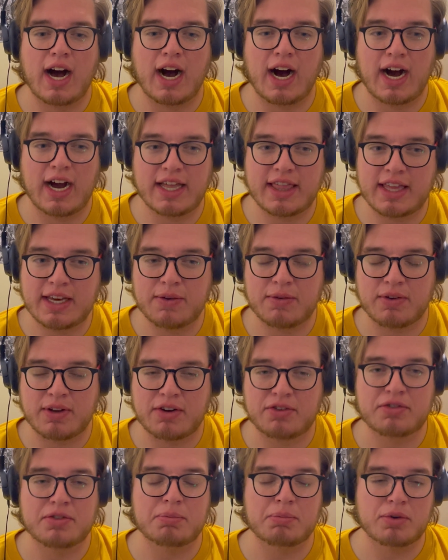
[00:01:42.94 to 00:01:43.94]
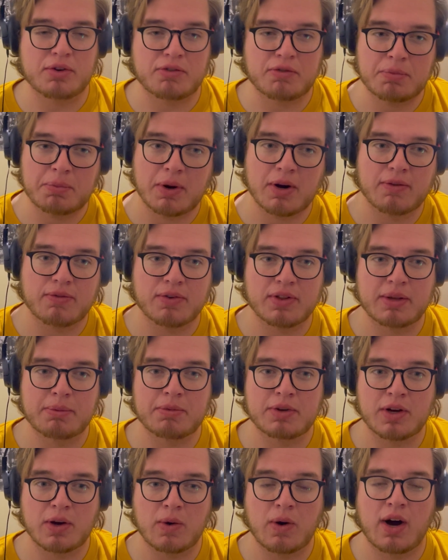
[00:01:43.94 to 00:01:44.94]
I think it was actually pretty smart for them
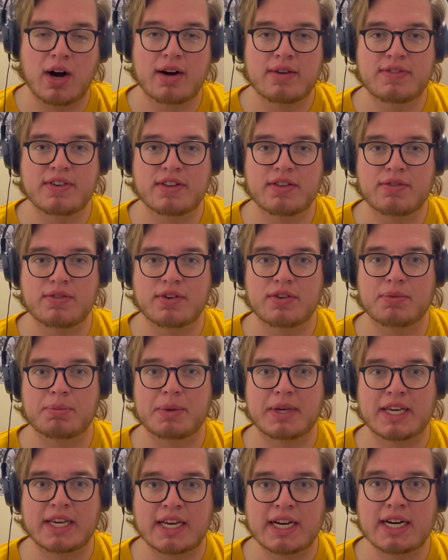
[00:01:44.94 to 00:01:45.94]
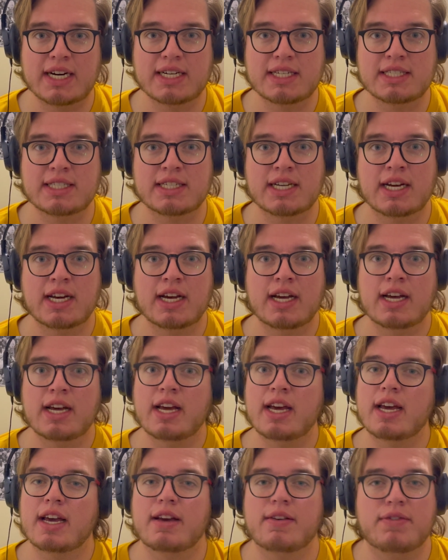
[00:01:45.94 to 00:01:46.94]
to go offense first because
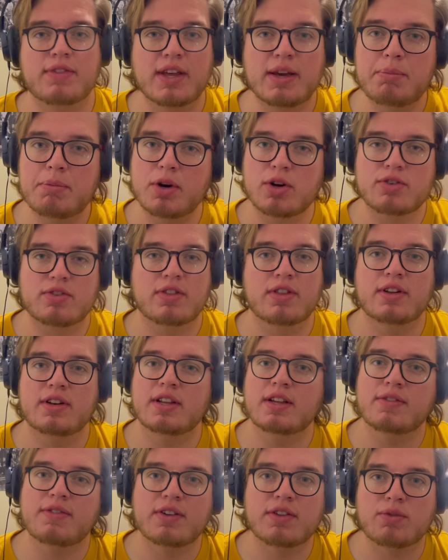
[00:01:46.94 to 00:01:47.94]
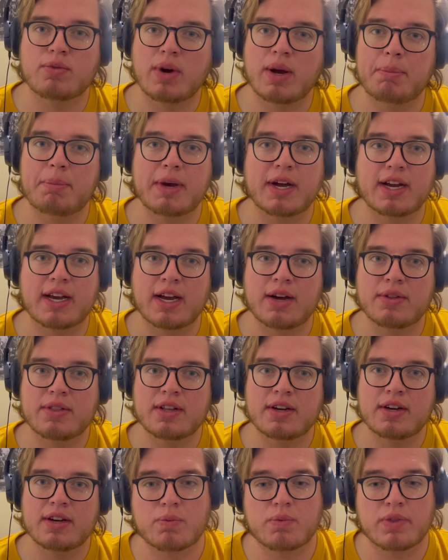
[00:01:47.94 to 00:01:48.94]
if they marched the defense right back out
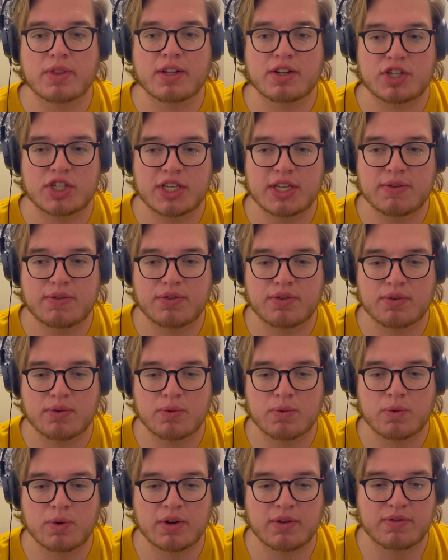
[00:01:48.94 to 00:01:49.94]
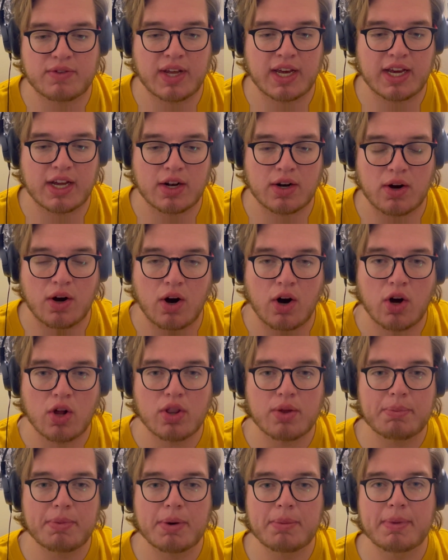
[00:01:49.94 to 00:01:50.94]
there, the Chiefs would have taken all
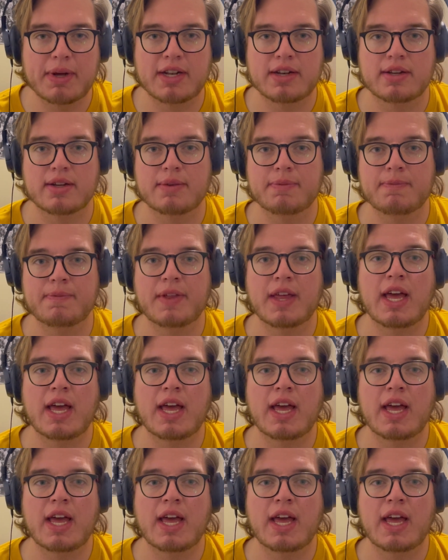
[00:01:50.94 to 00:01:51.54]
the momentum